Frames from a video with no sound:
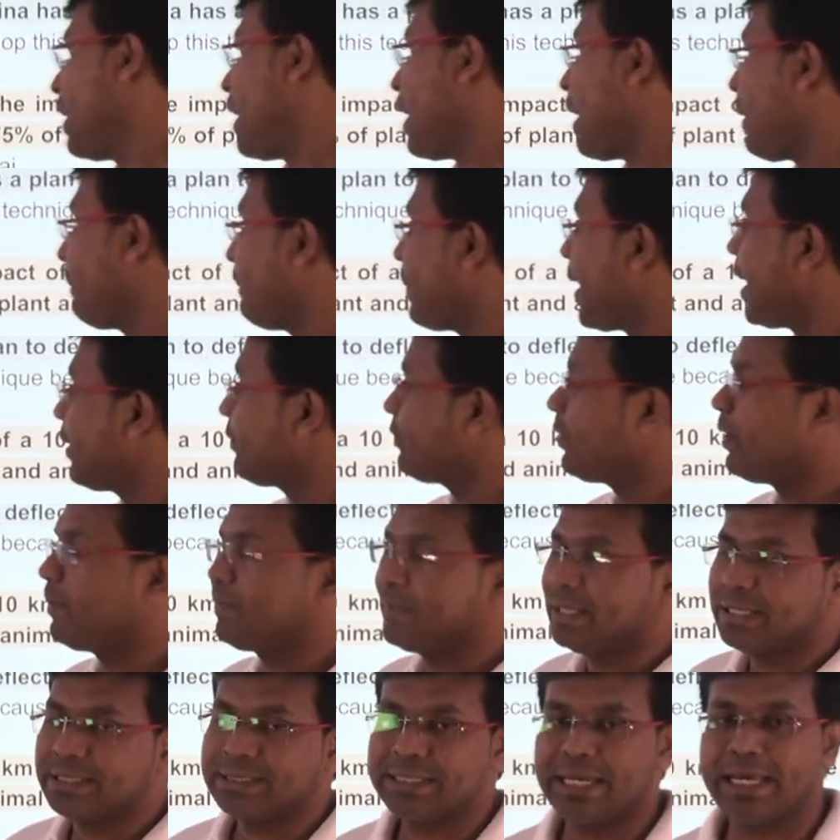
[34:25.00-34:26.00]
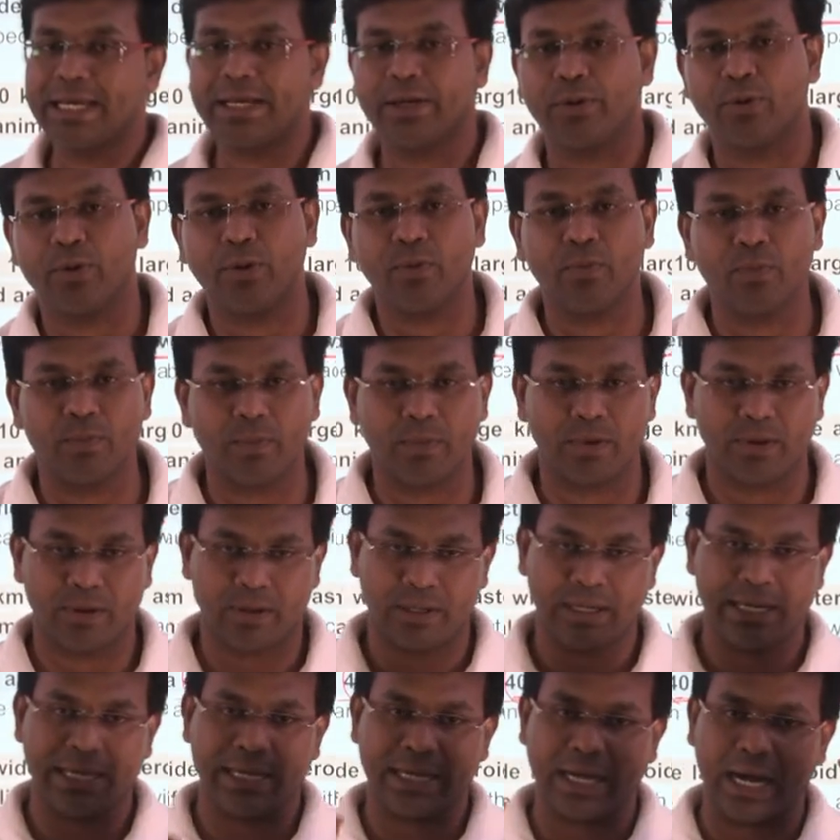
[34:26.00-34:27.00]
Apart from this,
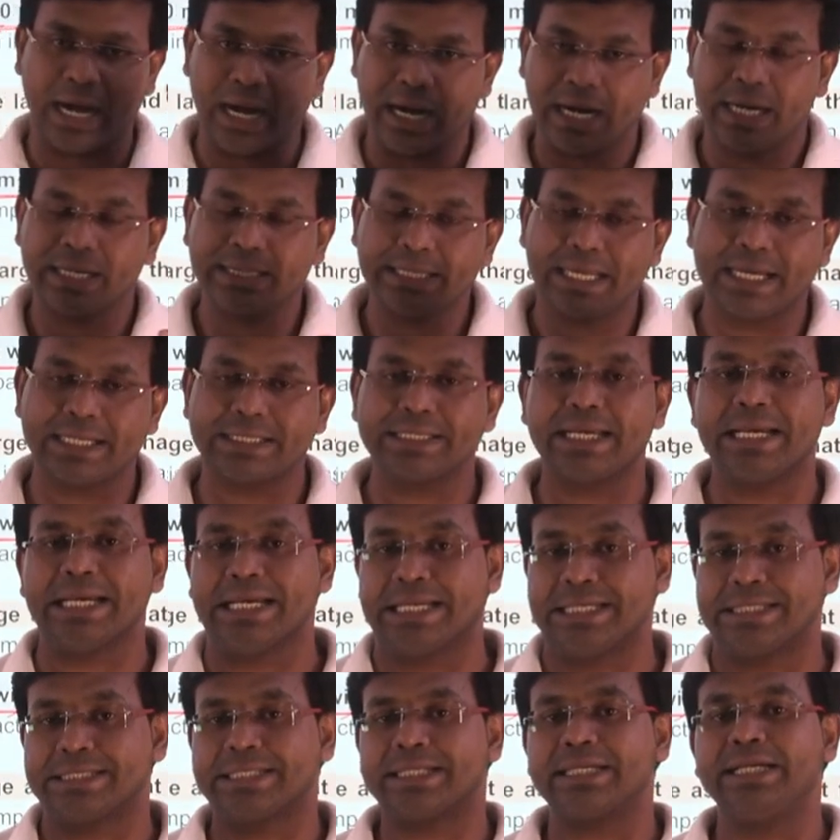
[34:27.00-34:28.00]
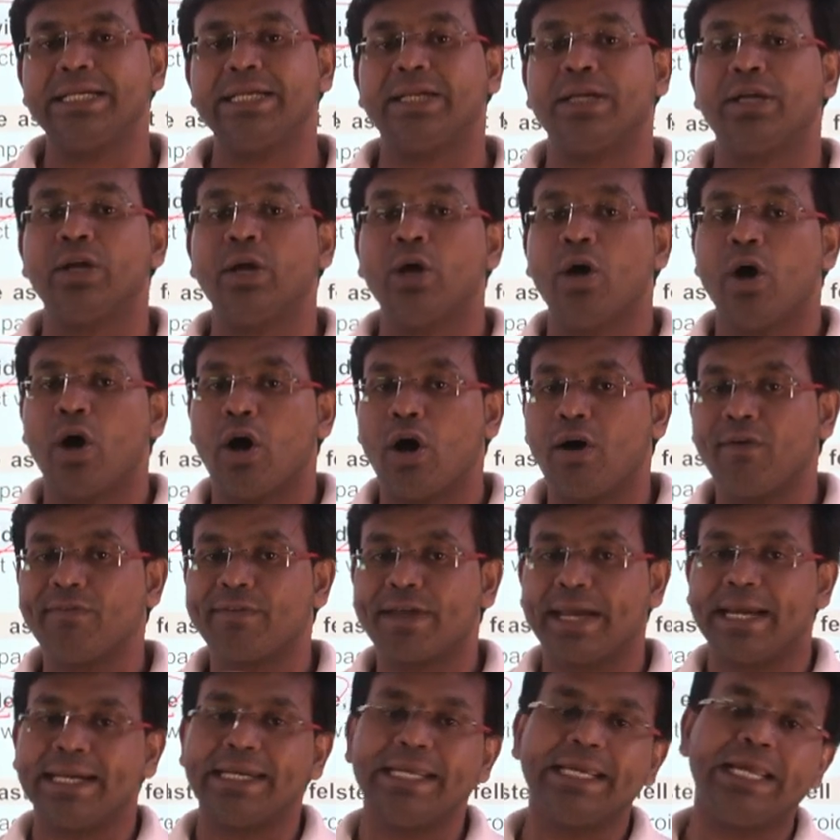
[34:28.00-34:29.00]
Earth has a history of
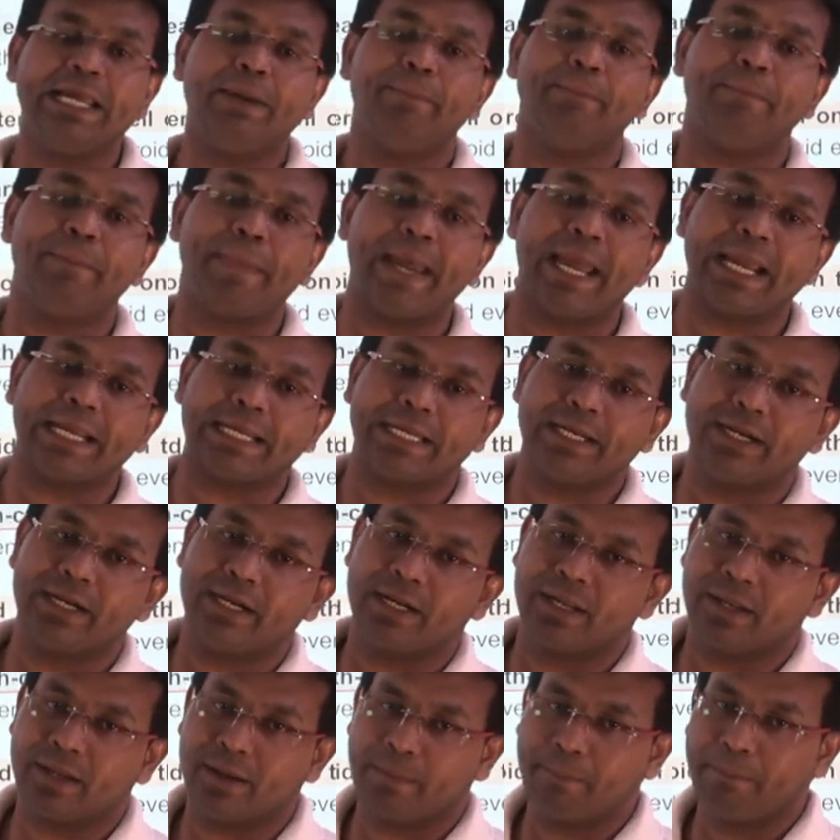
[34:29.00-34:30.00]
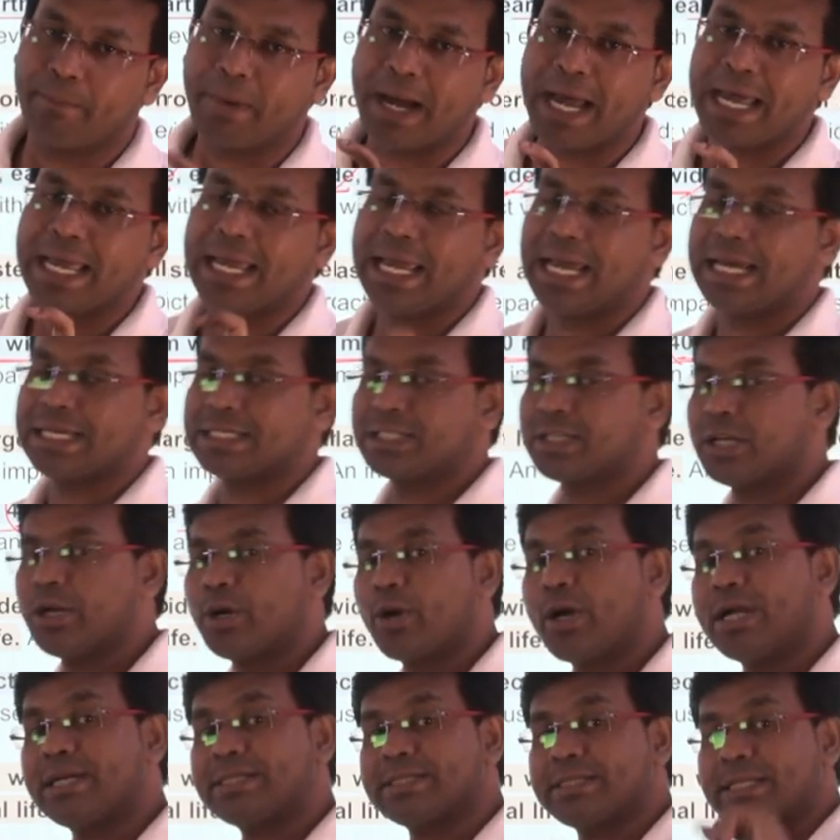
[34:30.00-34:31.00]
getting impacted by
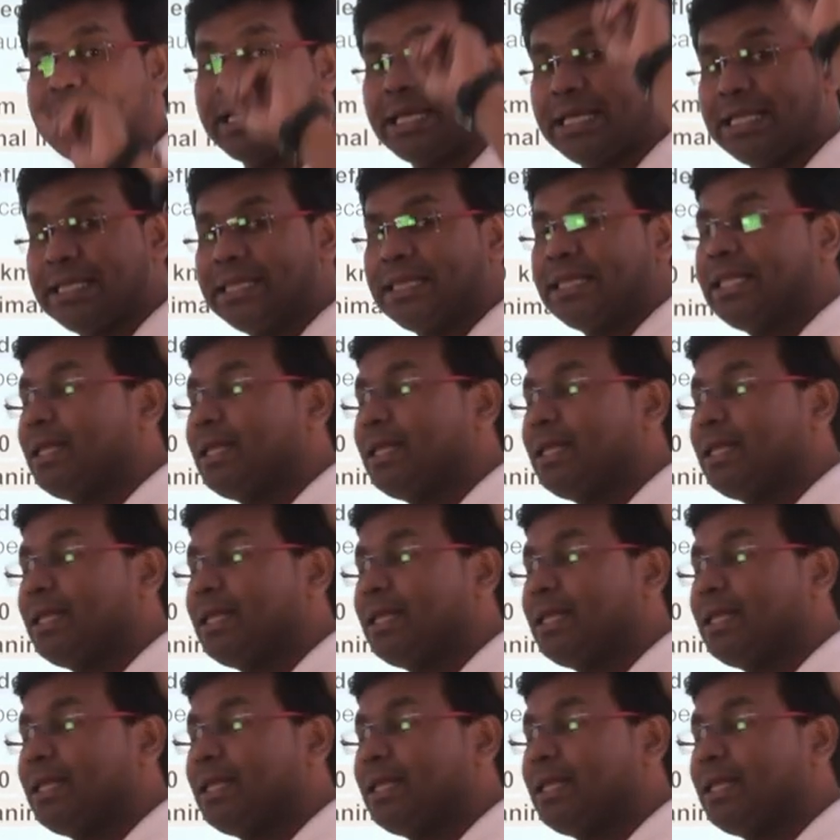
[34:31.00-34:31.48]
asteroids in